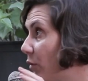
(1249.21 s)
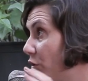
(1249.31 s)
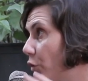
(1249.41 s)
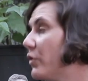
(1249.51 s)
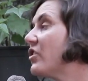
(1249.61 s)

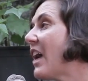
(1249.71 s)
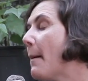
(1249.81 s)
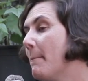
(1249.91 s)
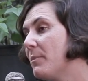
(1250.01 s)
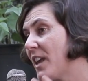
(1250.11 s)
do
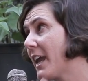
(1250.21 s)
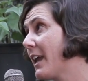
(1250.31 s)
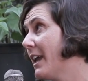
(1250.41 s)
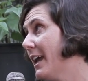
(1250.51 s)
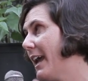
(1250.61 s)
something
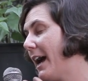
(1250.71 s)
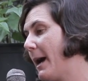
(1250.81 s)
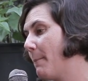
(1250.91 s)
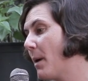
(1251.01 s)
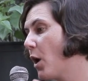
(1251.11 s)

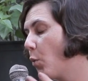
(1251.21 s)
um,